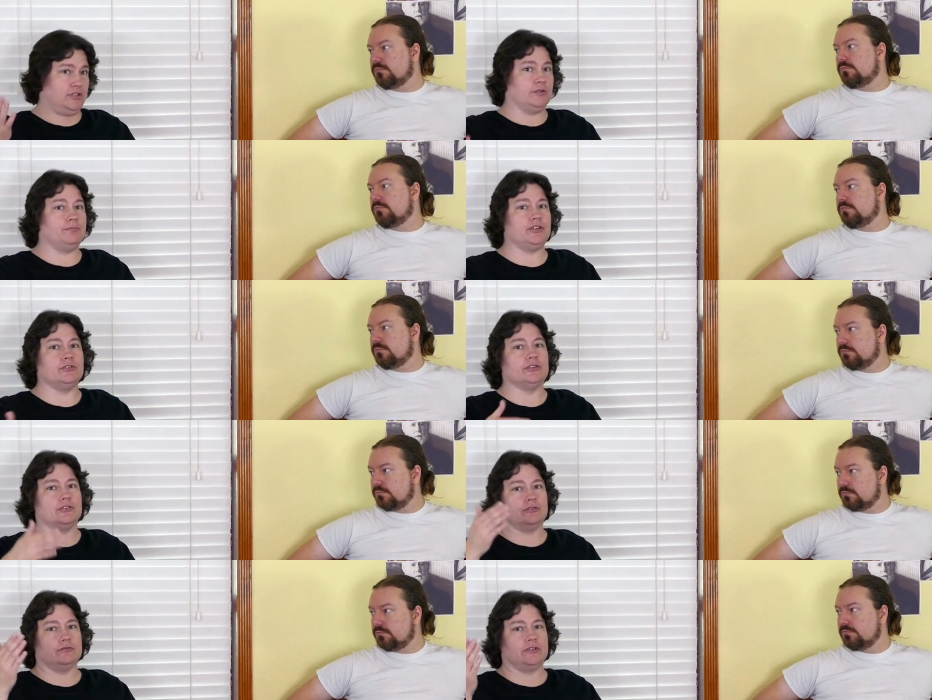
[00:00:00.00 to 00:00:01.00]

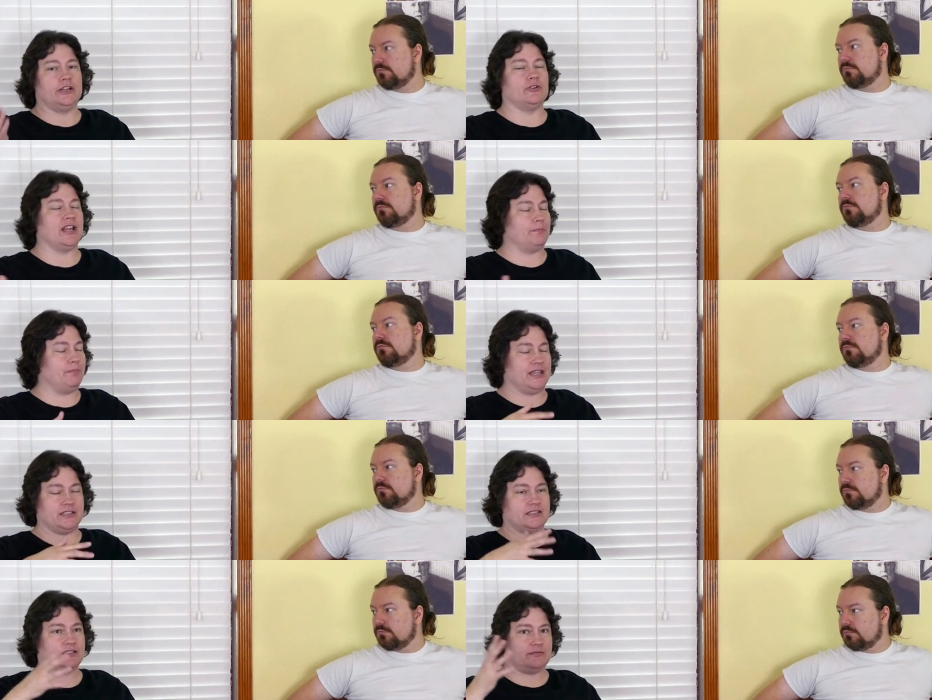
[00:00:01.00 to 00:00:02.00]
Speaker 1: computer,
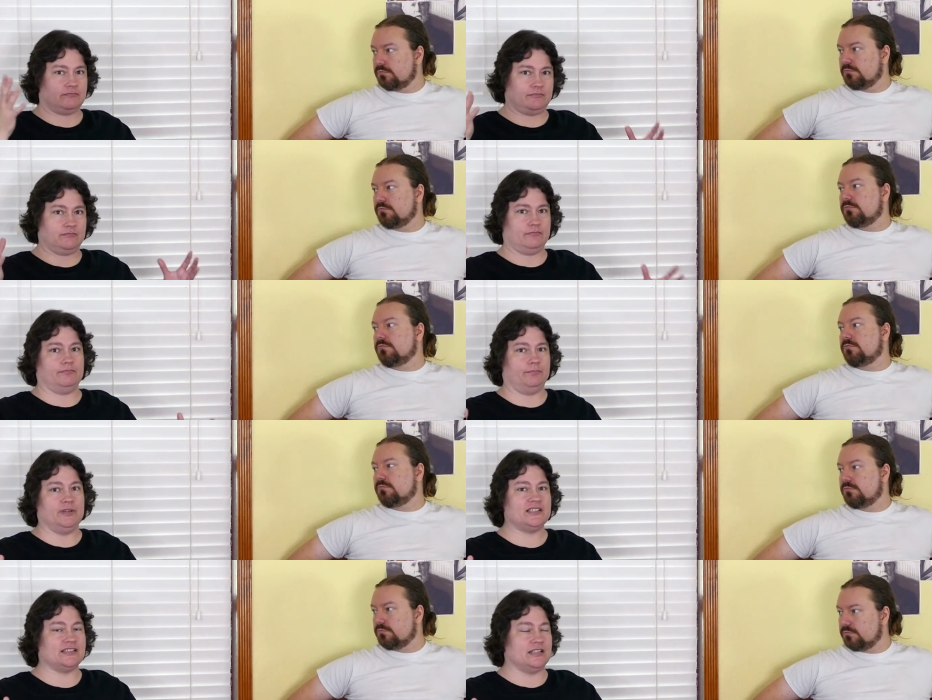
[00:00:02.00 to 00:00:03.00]
internet-based
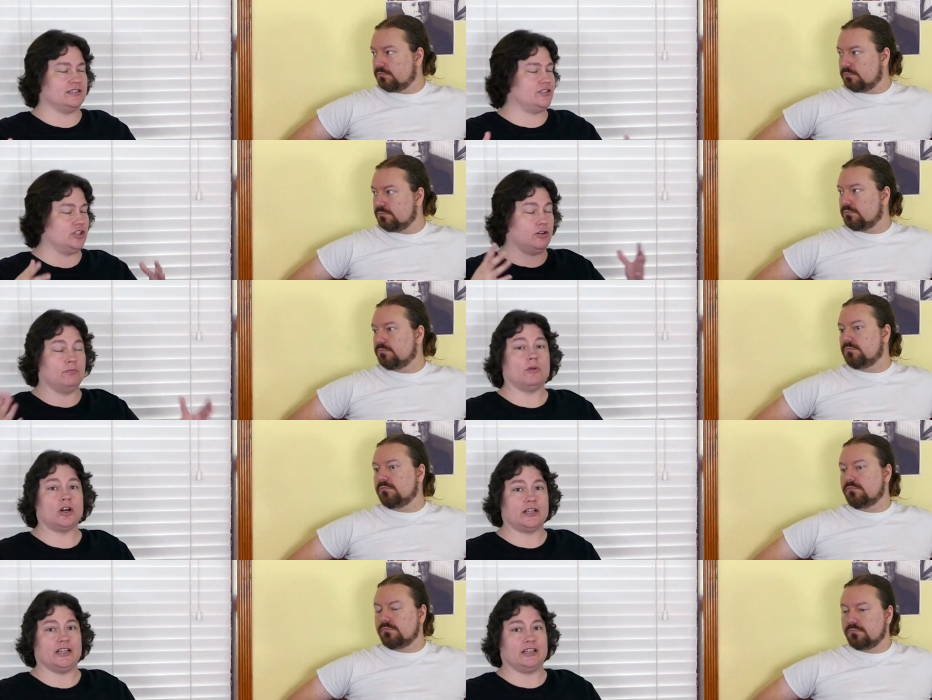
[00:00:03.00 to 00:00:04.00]
business, you know, and
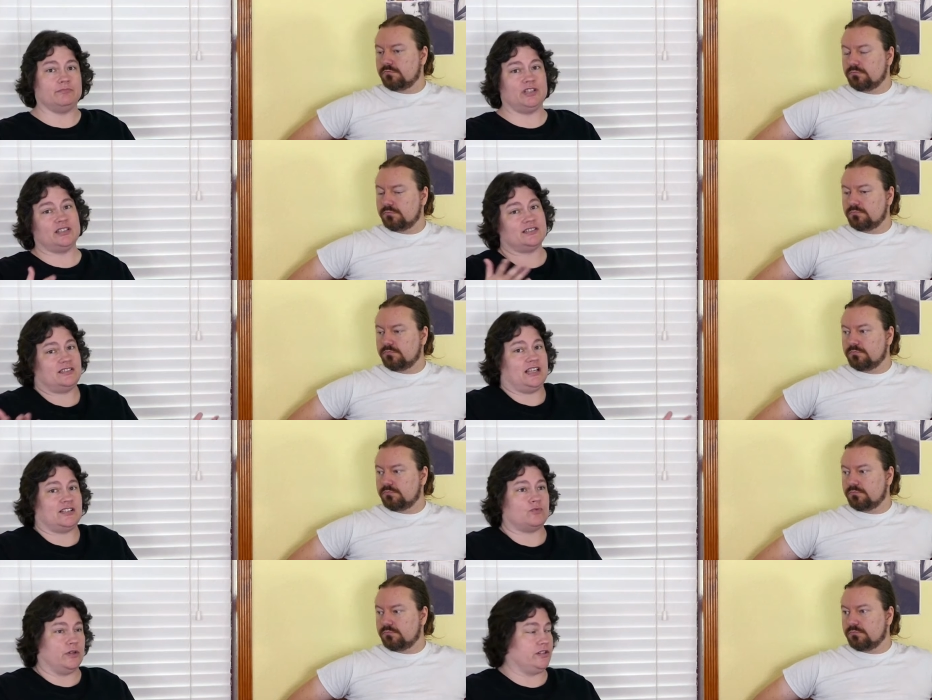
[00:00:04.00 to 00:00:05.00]
marketing, because
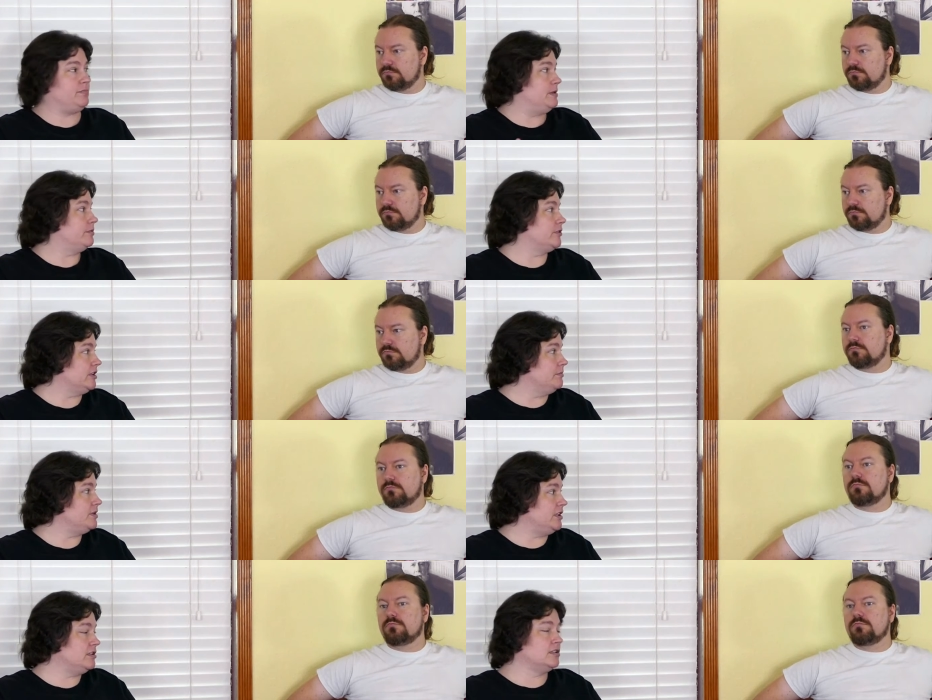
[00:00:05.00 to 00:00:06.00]
that's where the people are going to
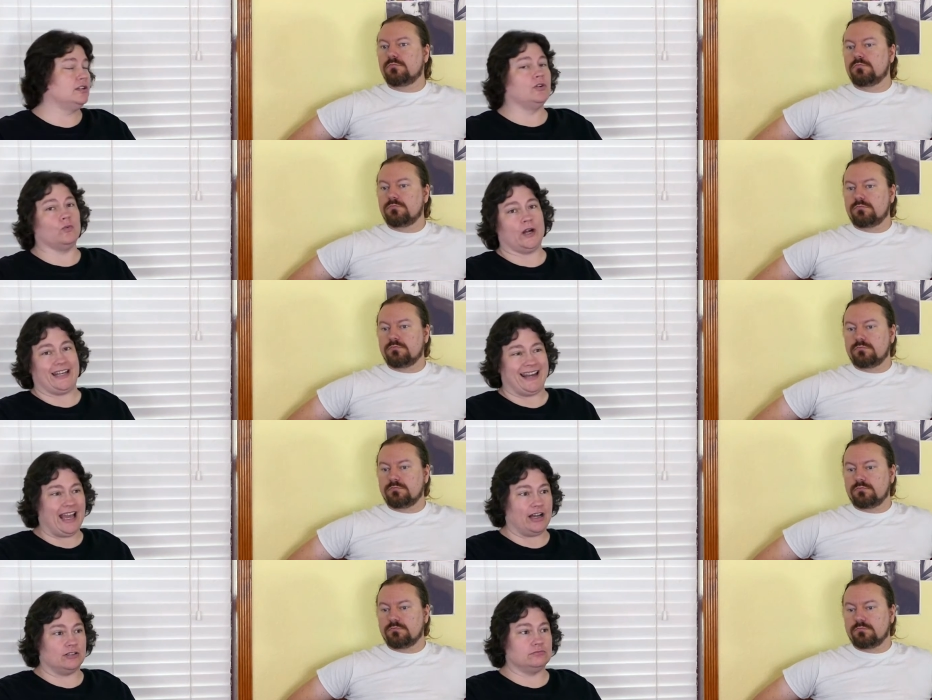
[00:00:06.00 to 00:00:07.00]
be. Right
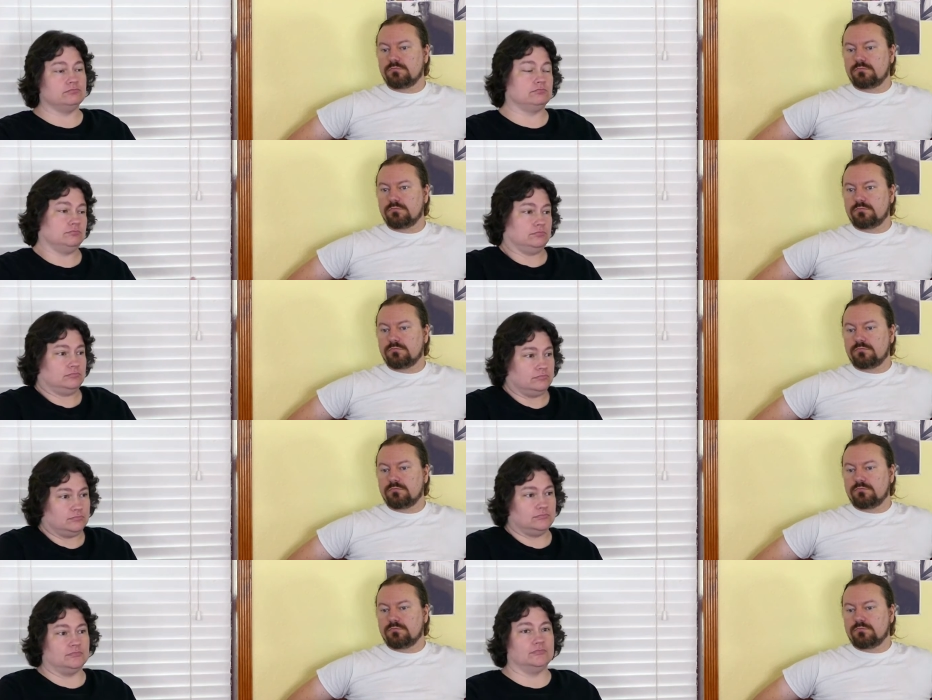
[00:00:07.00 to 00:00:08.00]
now,
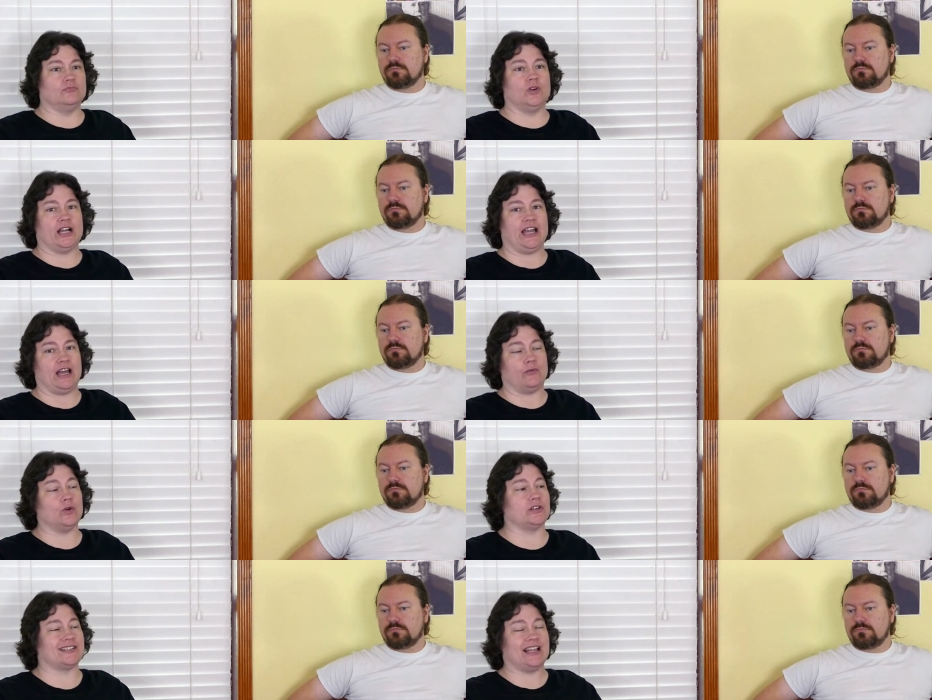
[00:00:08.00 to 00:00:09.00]
what I have
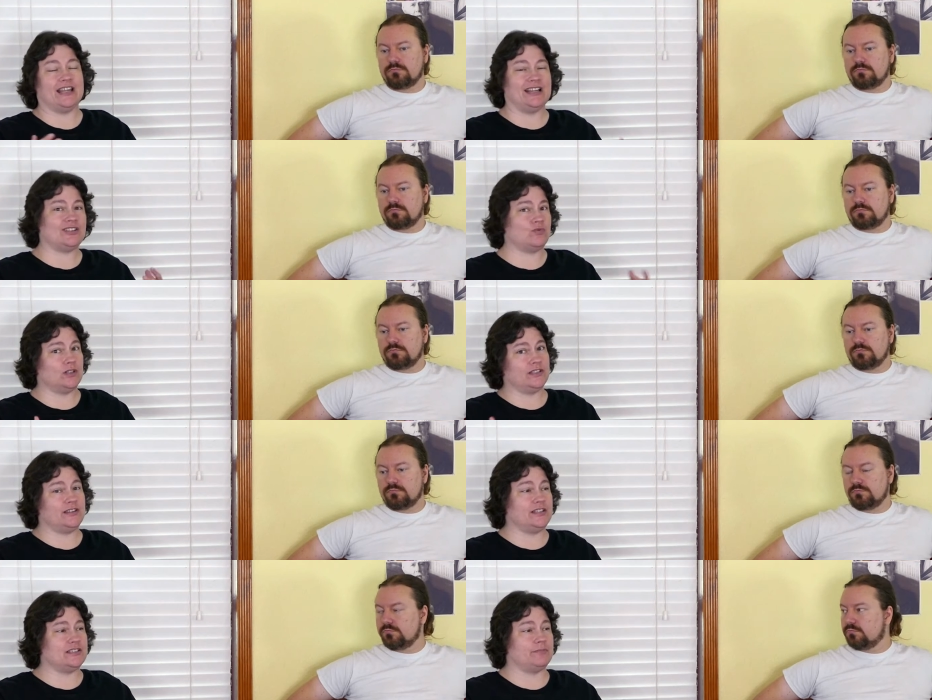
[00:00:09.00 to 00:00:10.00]
works. And, and that's one of the
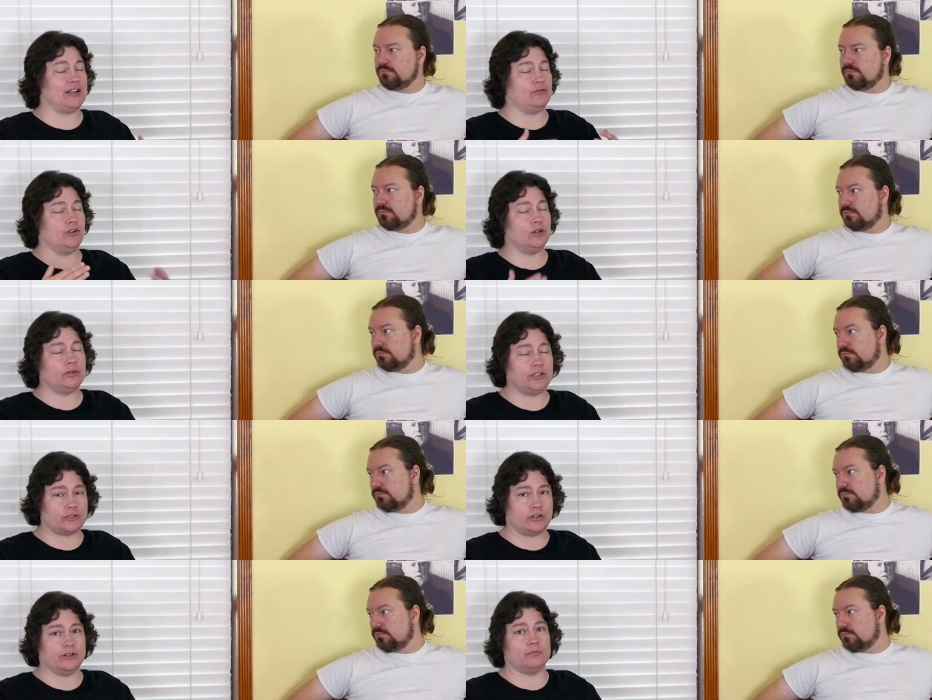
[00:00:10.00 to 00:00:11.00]
things about knowing your
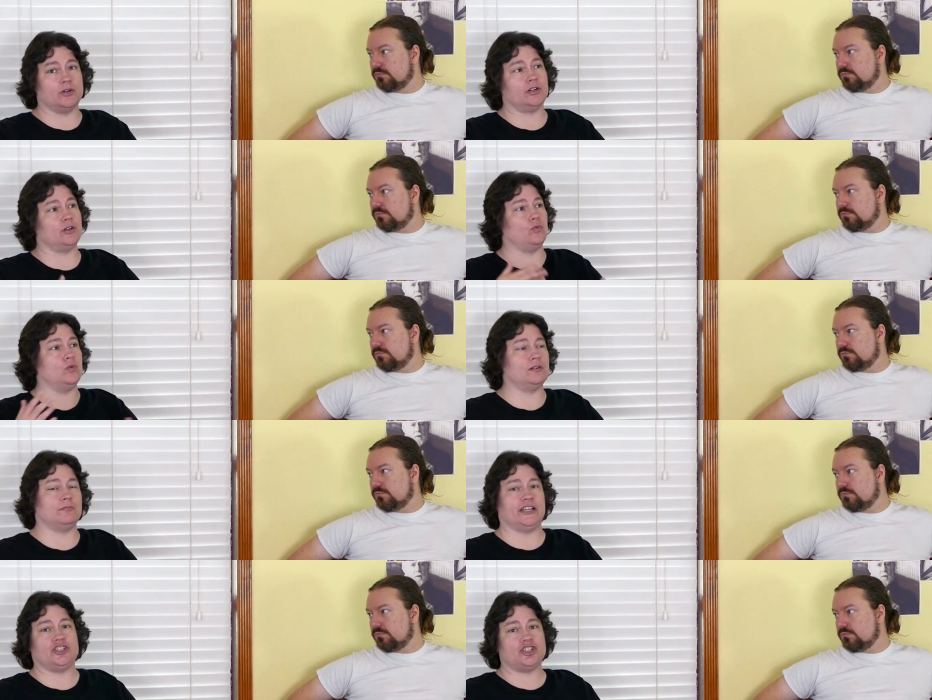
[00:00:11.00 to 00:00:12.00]
target market, what
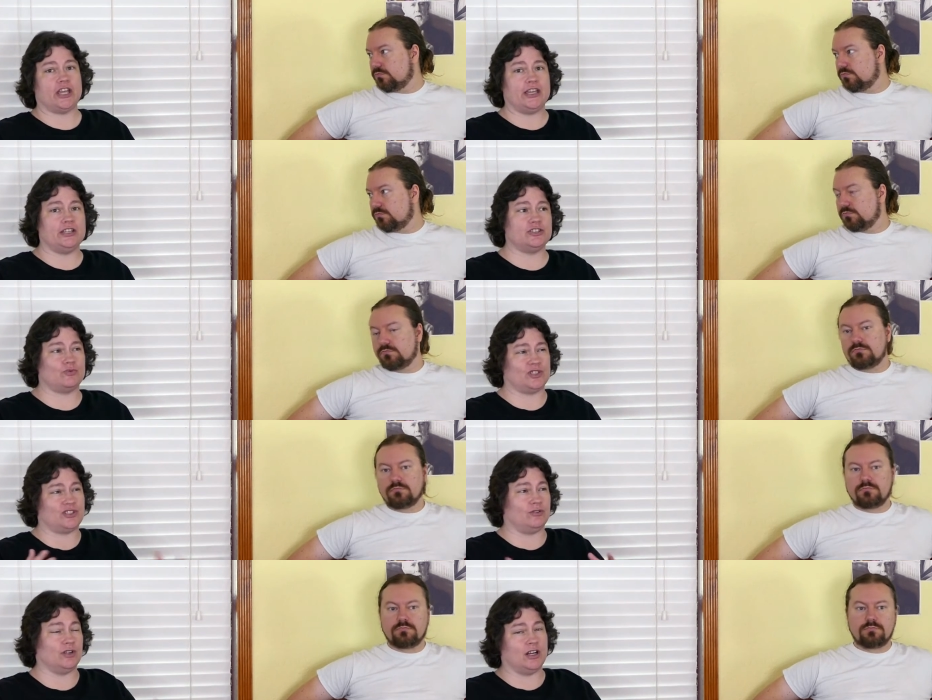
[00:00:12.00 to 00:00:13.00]
might change, what's
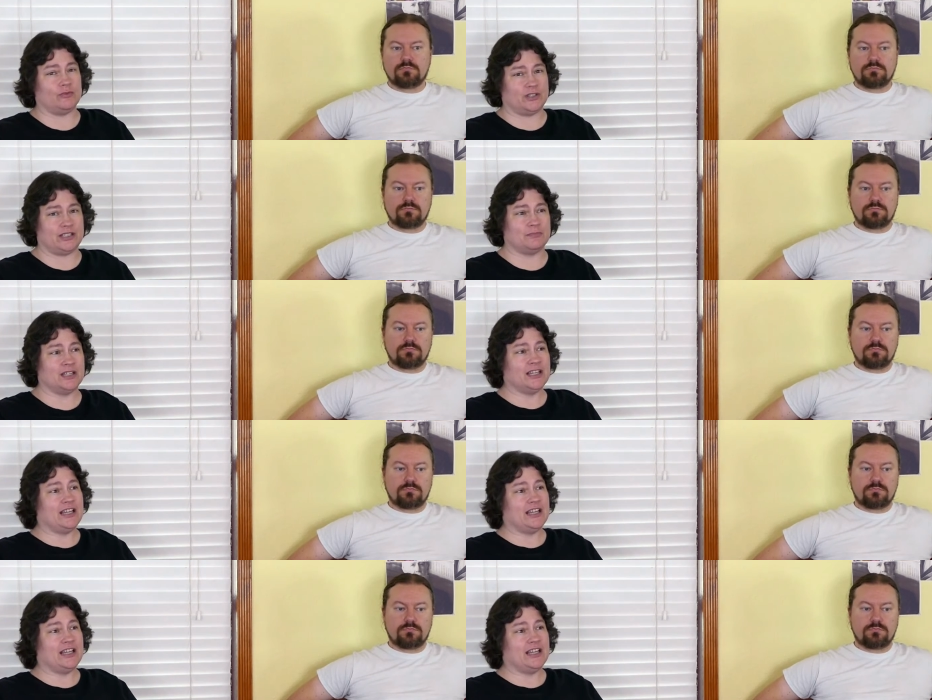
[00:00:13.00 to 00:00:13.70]
going on with them,